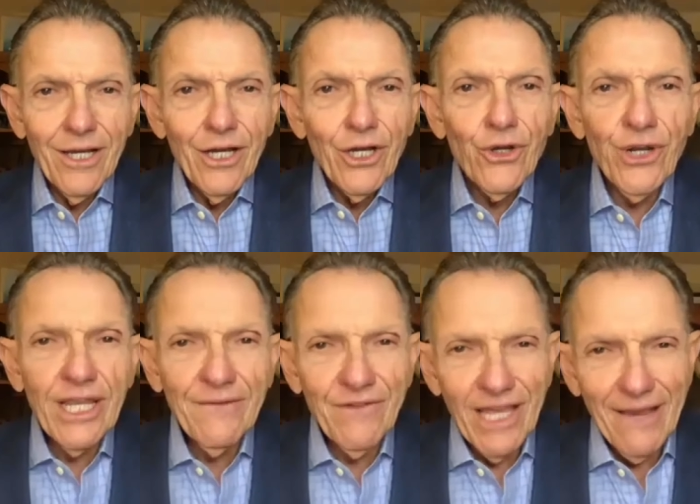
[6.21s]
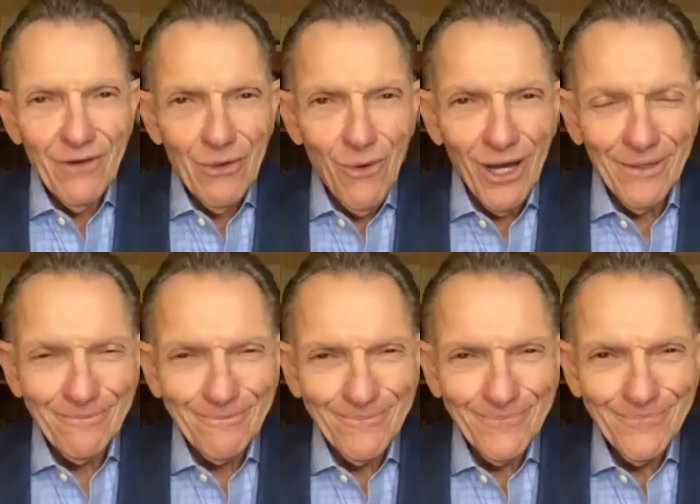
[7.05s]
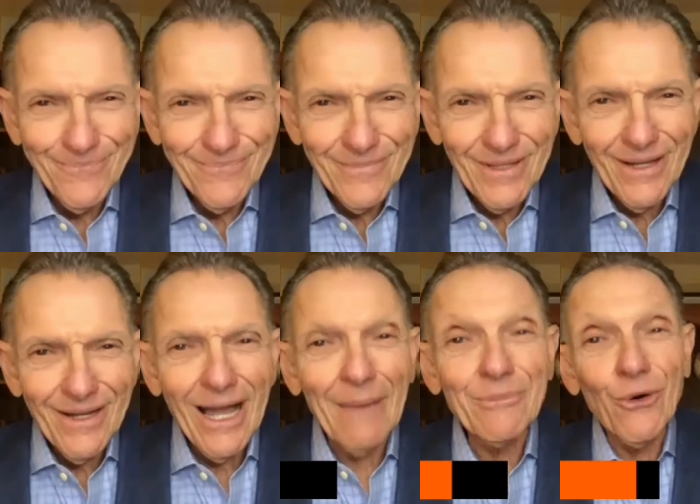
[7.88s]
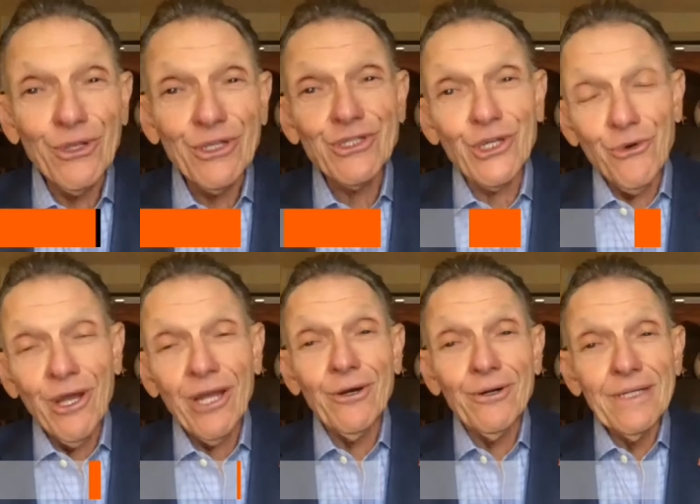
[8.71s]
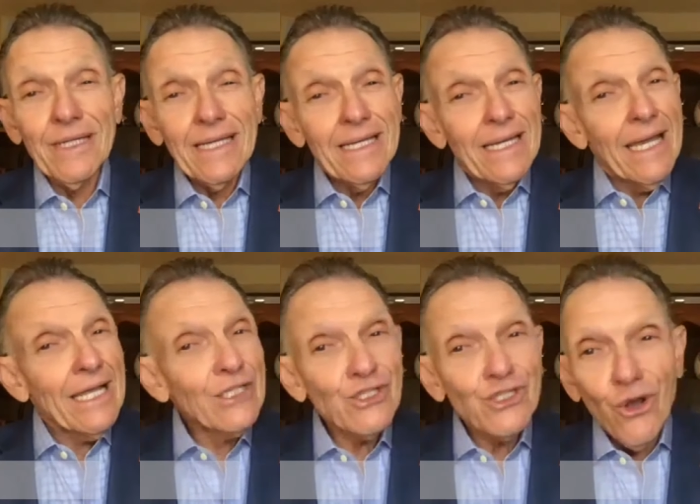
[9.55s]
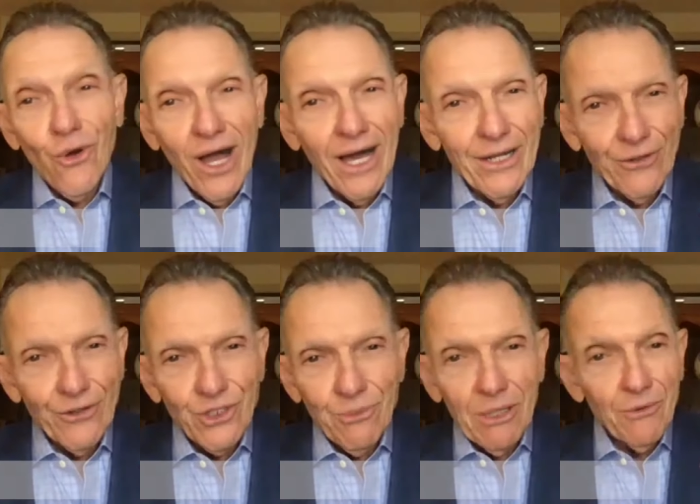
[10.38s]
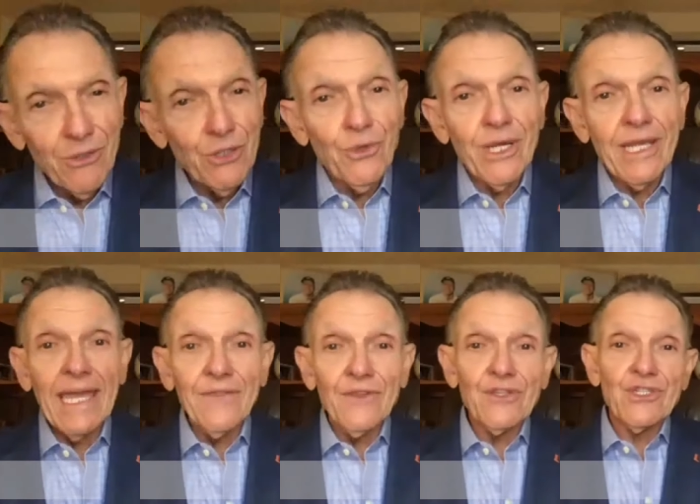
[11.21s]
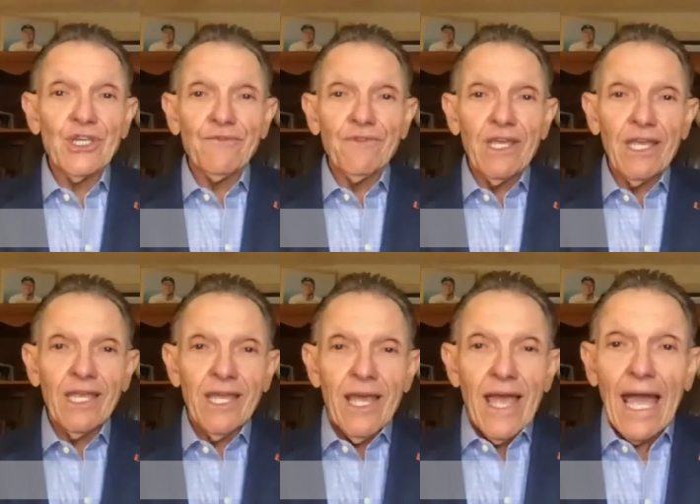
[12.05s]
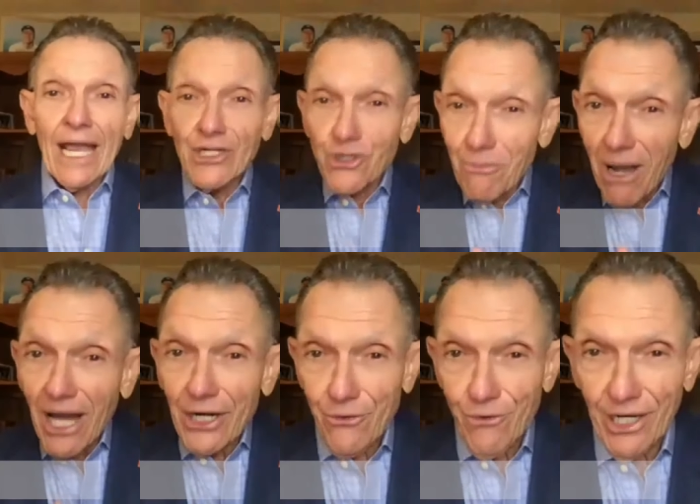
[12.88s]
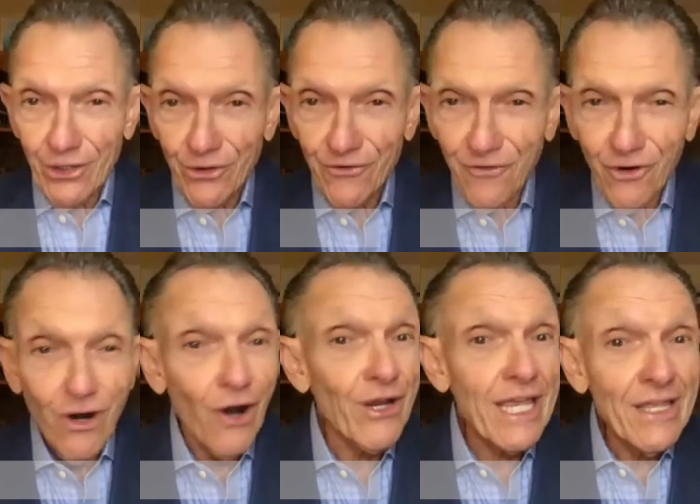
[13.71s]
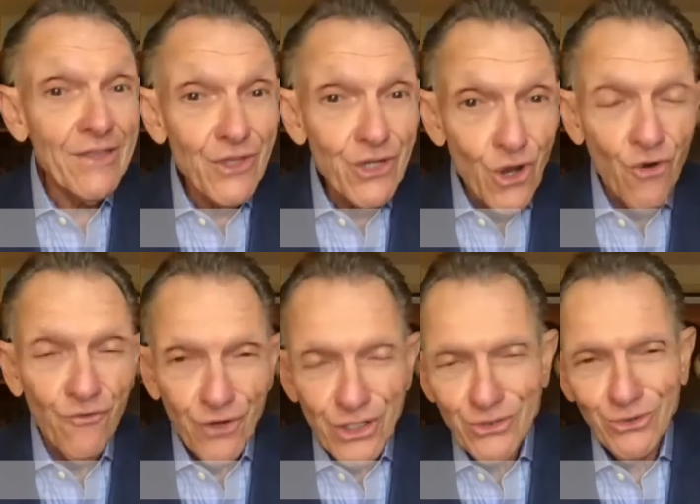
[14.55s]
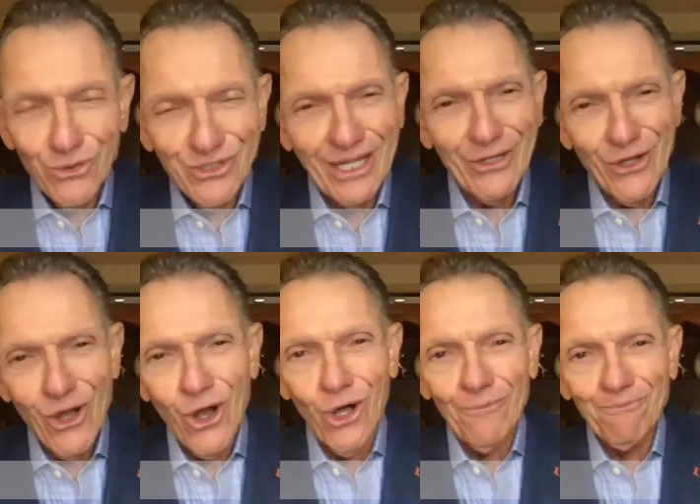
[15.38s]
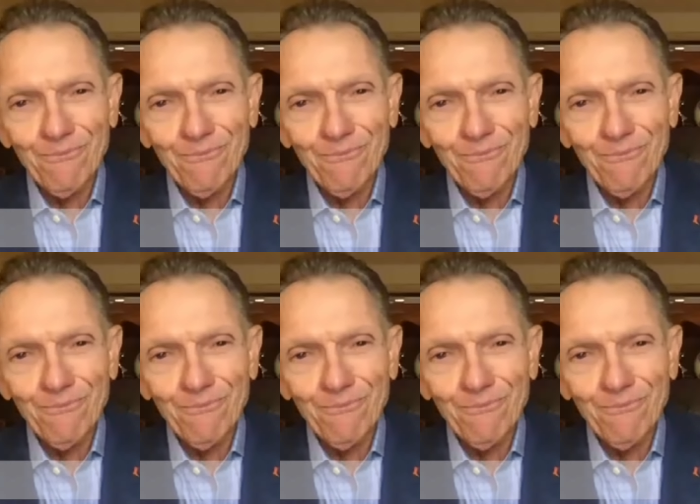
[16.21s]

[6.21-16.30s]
Good evening, everyone. I'm Tony Segreto, and so honored to be with you again this evening as your moderator for our In the Know virtual town hall.